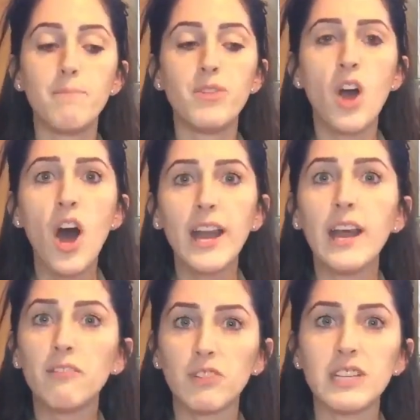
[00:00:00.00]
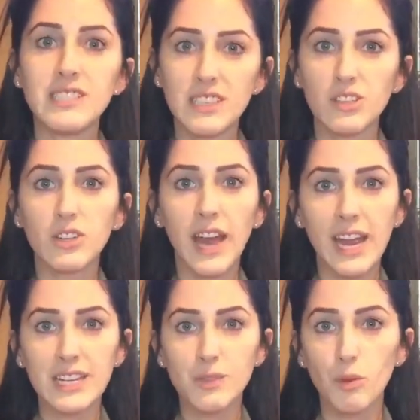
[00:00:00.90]
not every single
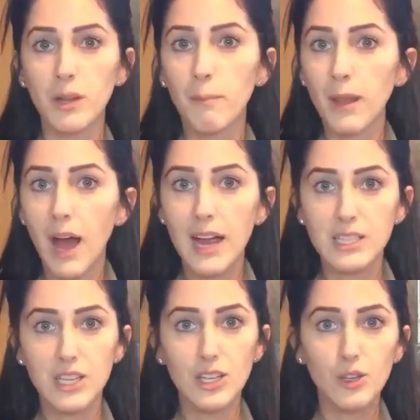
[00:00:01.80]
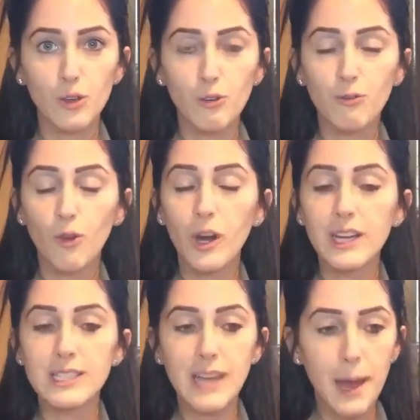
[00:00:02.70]
case will apply to you. For
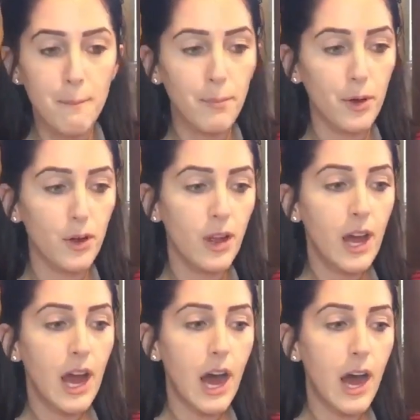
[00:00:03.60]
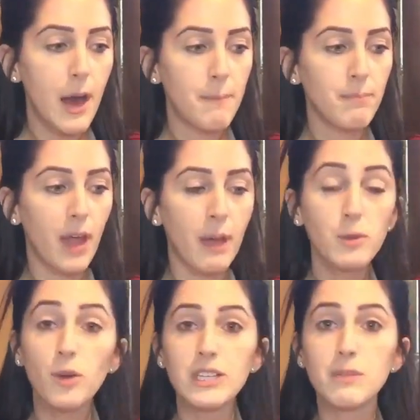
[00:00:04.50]
example, I'm
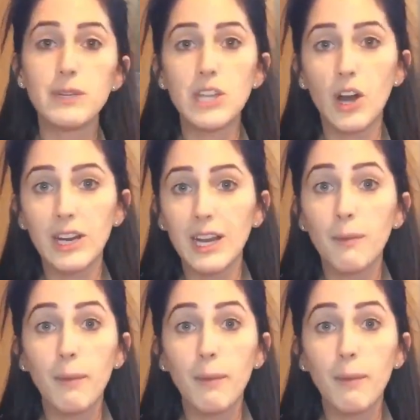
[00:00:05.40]
going to be talking